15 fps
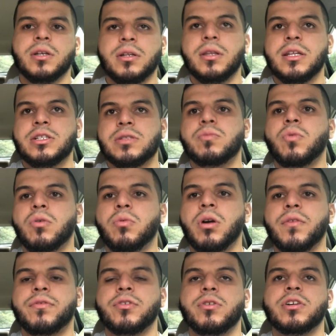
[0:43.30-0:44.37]
this will
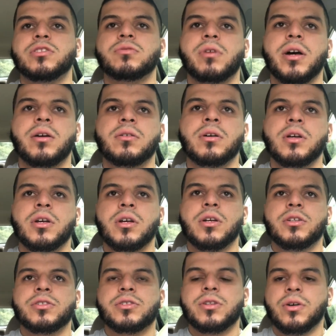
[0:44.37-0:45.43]
work for you as well.
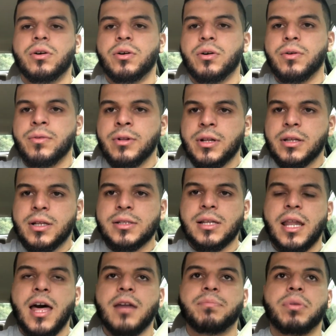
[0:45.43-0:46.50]
So there's a
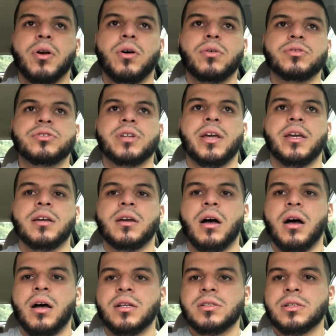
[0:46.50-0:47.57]
lot of pros and
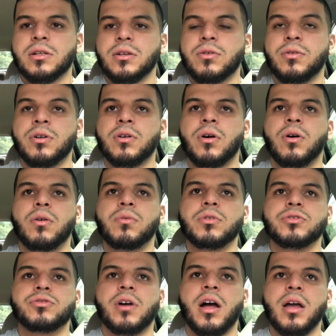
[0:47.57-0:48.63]
cons going
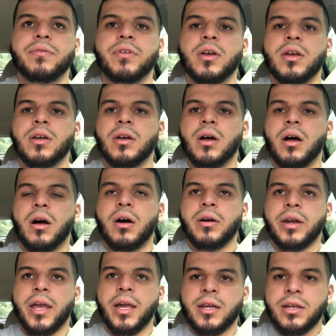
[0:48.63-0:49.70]
all-wheel drive
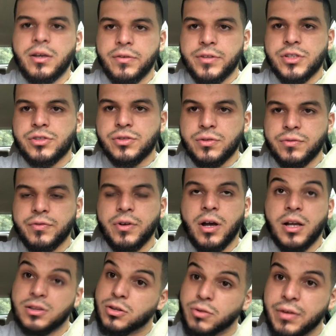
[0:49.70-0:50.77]
on any of these
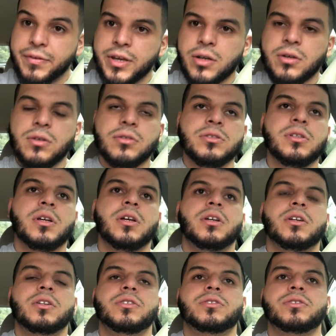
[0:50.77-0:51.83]
three vehicles.
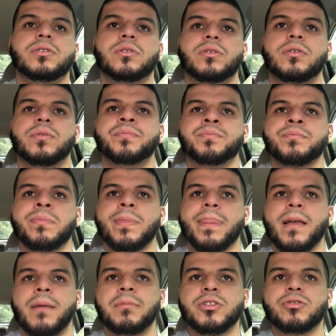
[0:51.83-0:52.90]
So
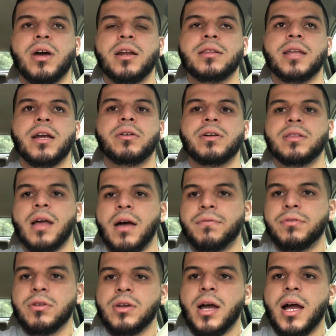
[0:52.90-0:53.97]
I'm gonna try to narrow it down
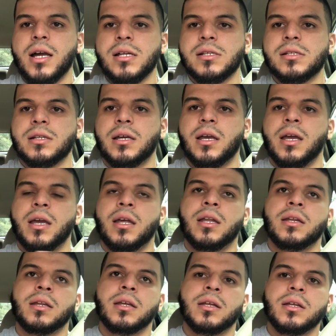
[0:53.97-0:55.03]
for you guys
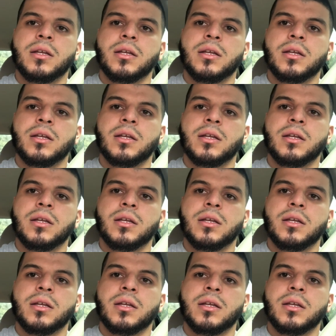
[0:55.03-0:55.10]
and